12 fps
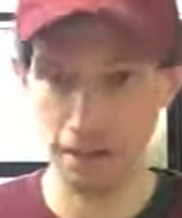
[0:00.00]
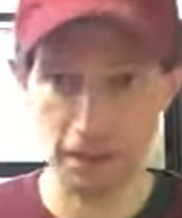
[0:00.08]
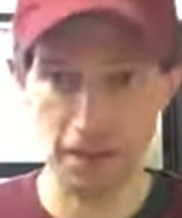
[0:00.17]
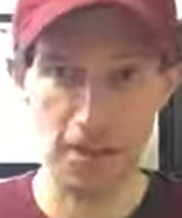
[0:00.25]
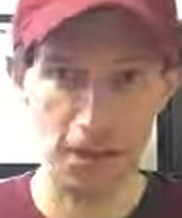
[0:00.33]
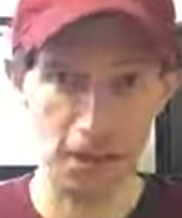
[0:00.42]

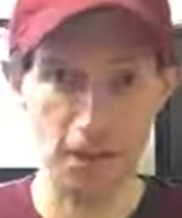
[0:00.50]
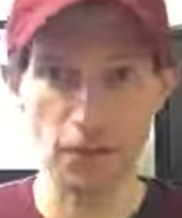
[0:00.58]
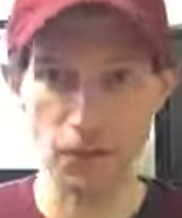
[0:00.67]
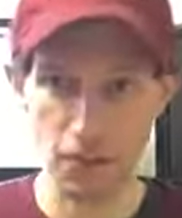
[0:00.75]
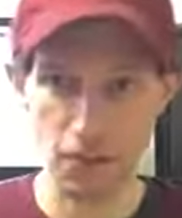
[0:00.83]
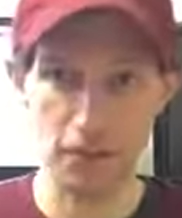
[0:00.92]
did these big
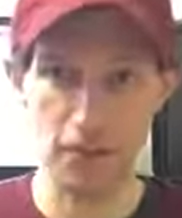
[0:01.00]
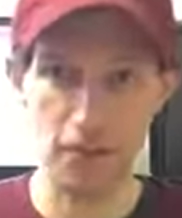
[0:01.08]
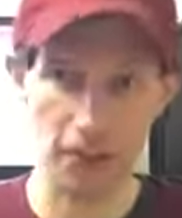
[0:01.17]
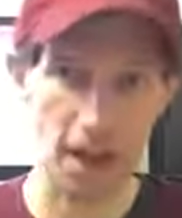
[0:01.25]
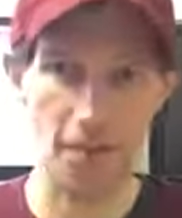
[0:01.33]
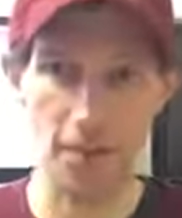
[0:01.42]
chunks
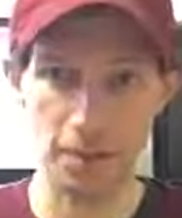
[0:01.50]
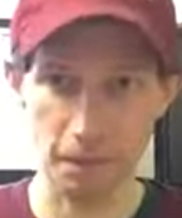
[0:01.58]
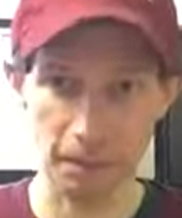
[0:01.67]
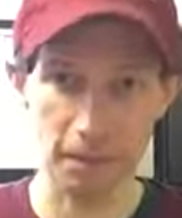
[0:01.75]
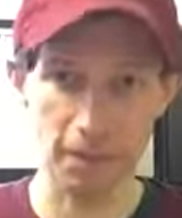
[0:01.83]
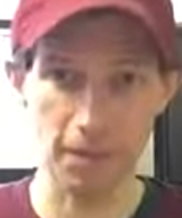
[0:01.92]
of copy
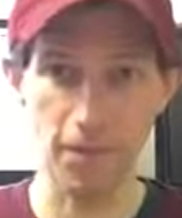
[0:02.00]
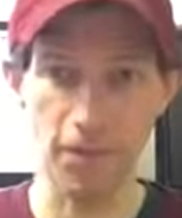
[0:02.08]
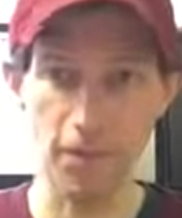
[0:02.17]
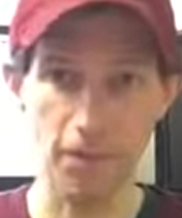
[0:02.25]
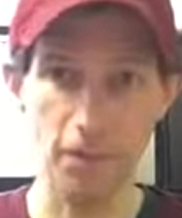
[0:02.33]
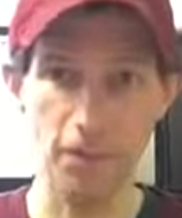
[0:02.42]
paste
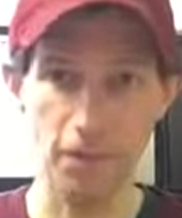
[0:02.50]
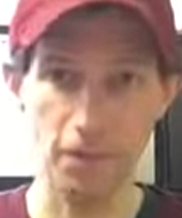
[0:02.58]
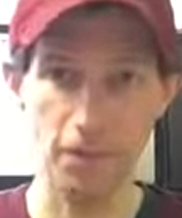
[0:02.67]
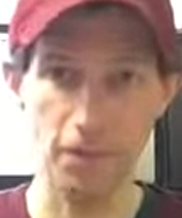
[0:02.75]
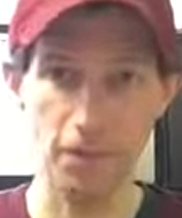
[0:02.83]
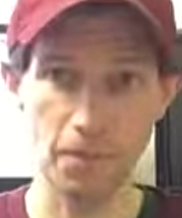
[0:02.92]
into the
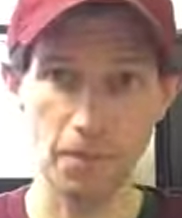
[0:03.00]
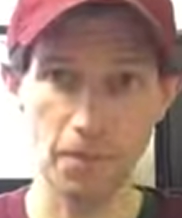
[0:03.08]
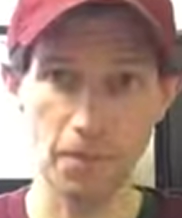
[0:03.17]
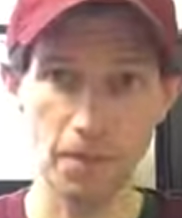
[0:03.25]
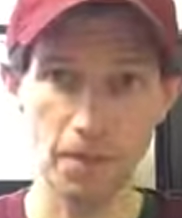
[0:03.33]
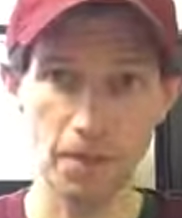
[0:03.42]
genome.
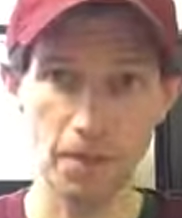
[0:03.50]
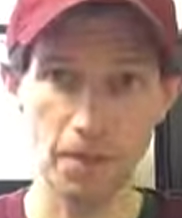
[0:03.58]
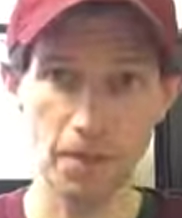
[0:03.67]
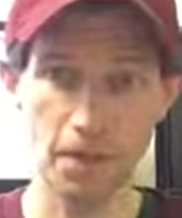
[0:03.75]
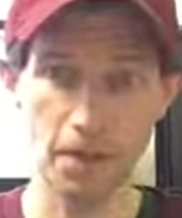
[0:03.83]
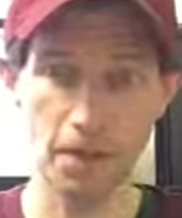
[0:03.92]

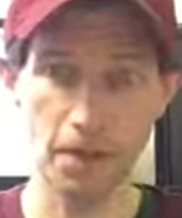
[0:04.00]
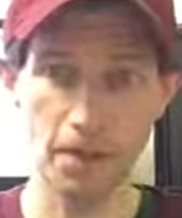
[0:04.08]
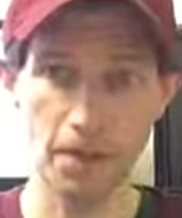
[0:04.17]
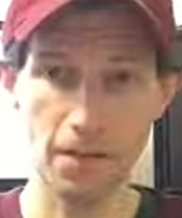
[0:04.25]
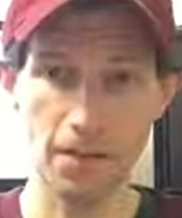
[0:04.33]
All right.